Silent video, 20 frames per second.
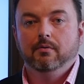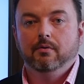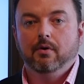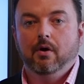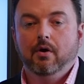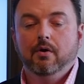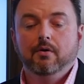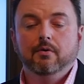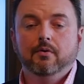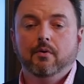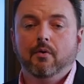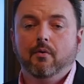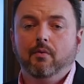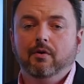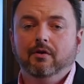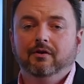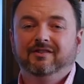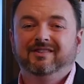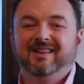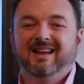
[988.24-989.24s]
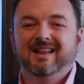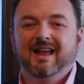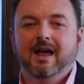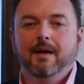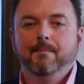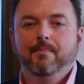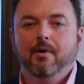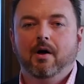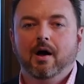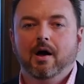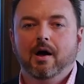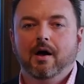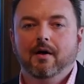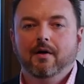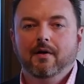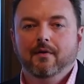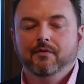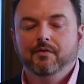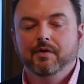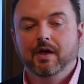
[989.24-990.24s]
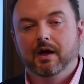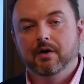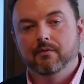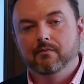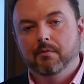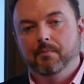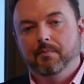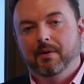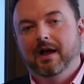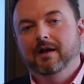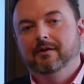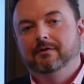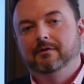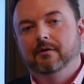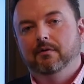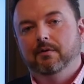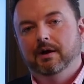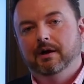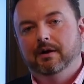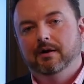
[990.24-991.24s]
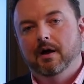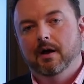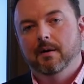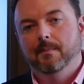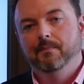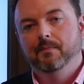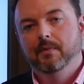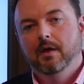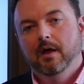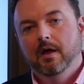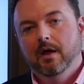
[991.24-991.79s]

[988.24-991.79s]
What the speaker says: own real estate empire that can replace your income